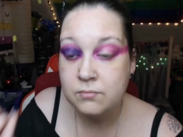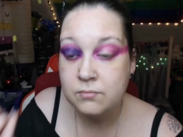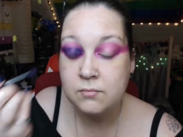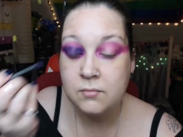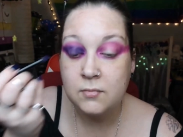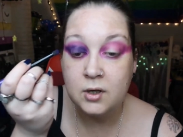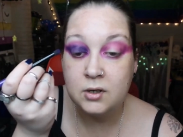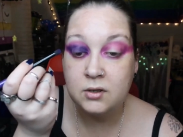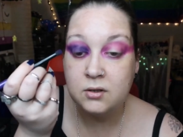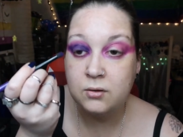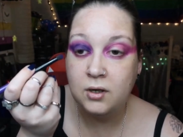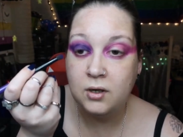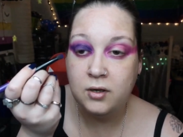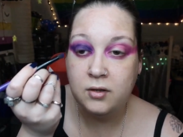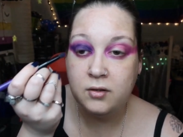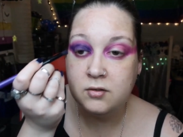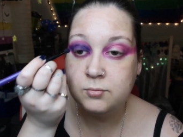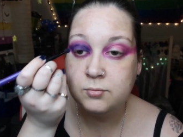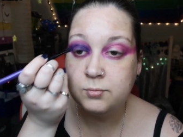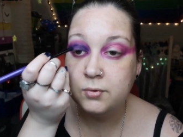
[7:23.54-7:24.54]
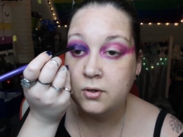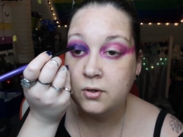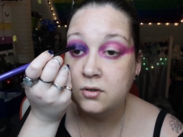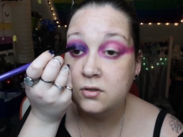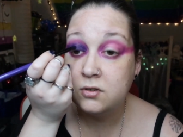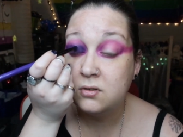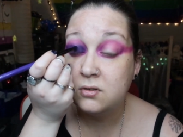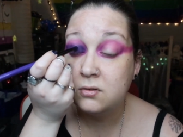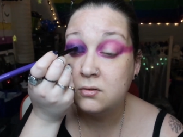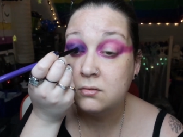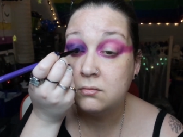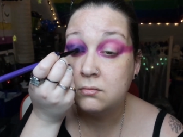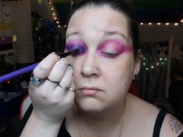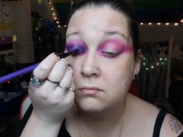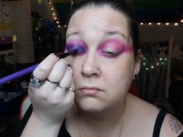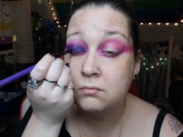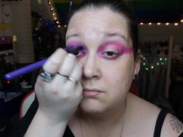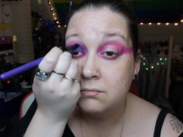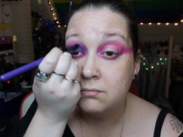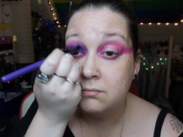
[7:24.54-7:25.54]
I don't like this brush.
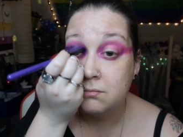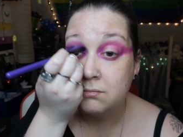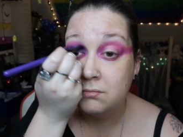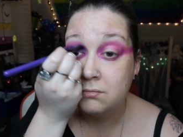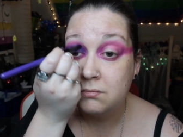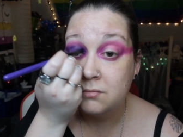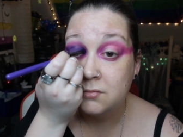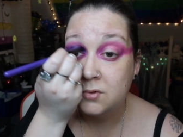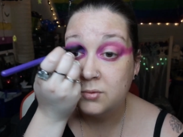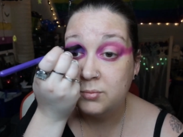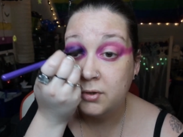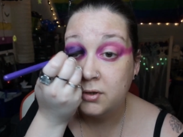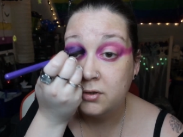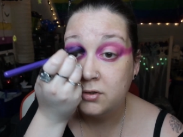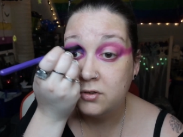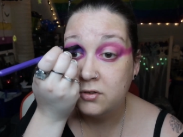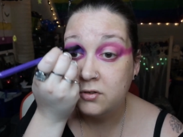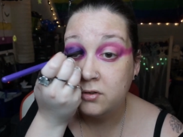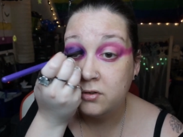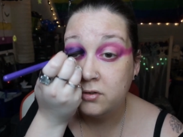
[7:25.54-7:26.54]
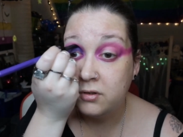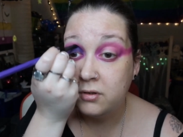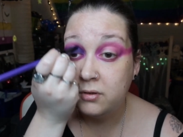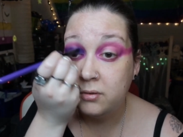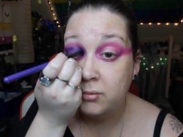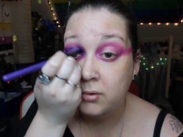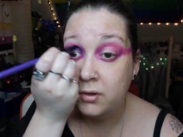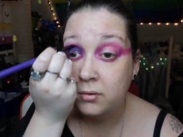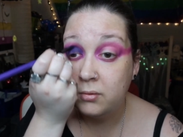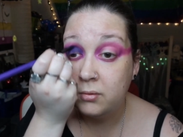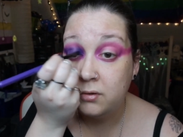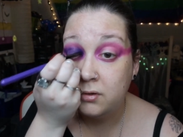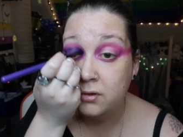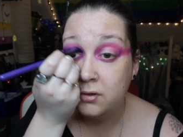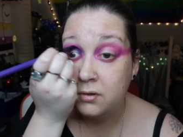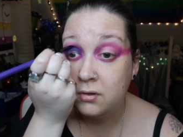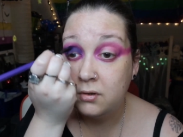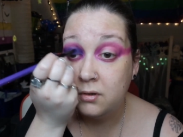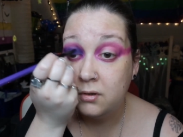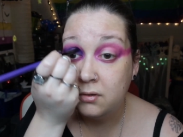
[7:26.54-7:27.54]
This brush is not doing what I want it
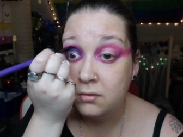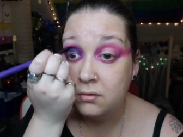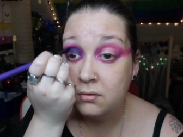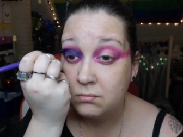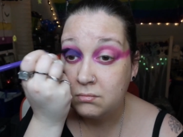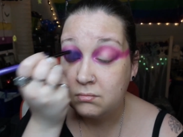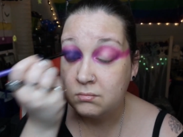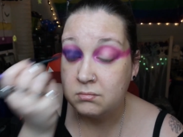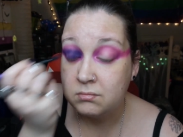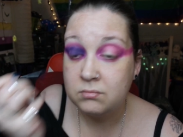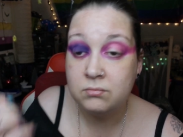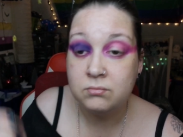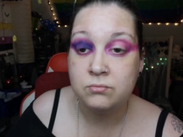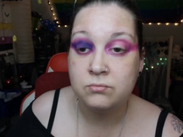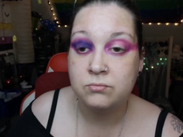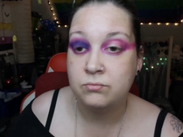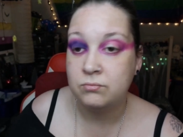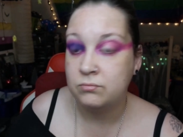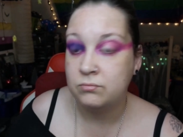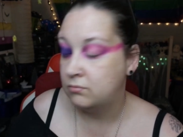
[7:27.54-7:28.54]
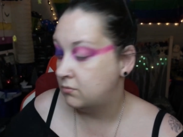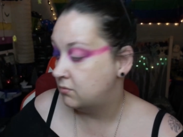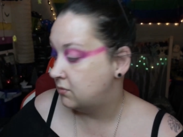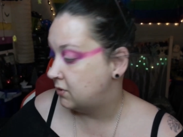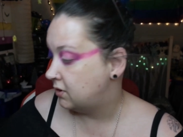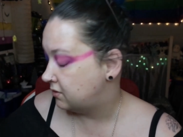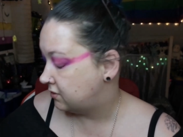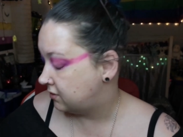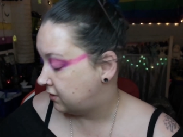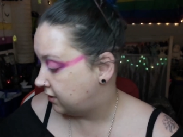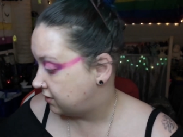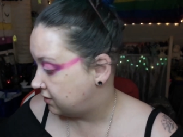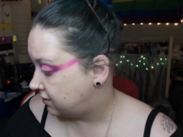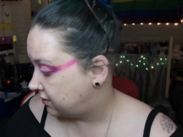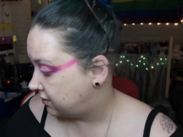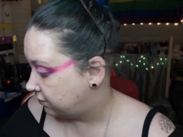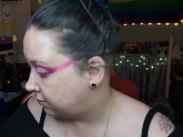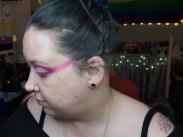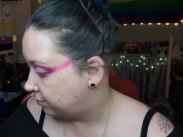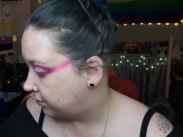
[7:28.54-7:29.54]
to do. Let's get a
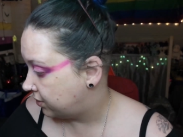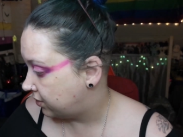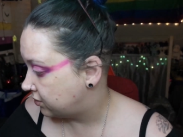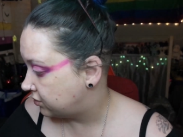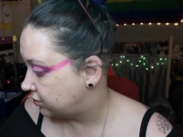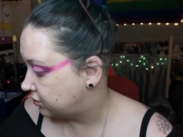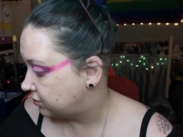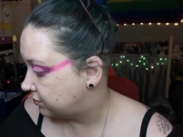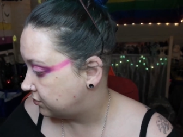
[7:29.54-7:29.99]
different brush.